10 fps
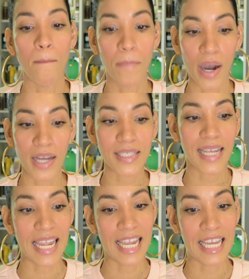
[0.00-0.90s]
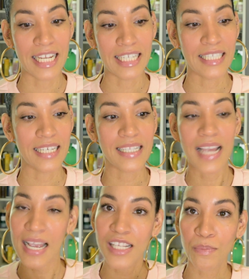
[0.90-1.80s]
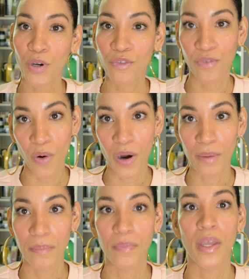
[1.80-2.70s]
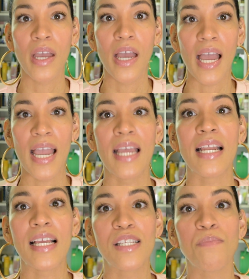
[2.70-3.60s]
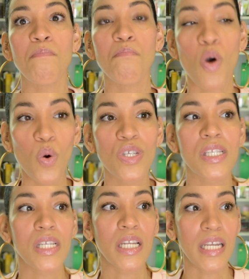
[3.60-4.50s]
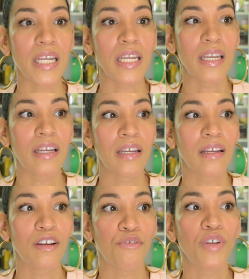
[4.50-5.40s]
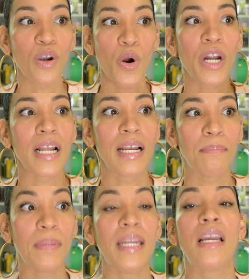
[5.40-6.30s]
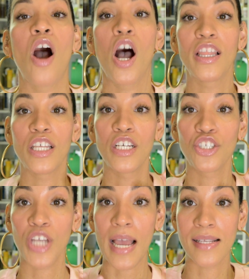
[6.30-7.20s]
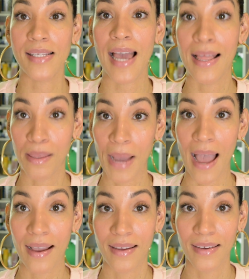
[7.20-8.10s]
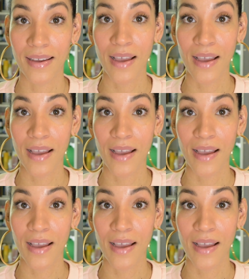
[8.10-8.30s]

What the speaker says: But in textbook form, it is mostly recorded being on the chest and the back.